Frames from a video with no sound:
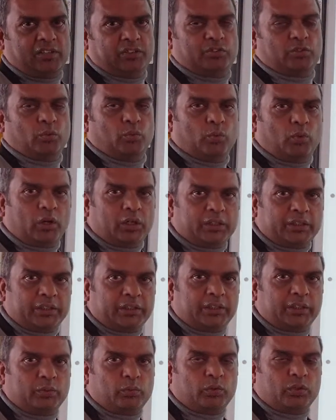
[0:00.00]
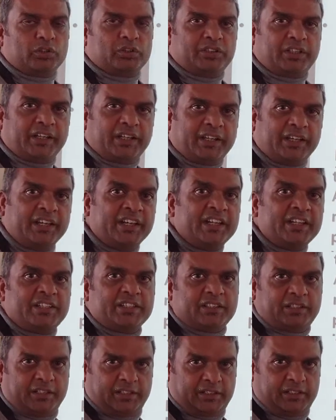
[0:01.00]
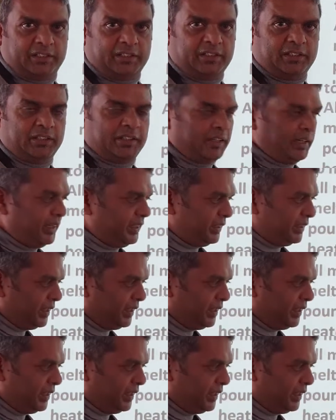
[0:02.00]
So what they did was they heated it and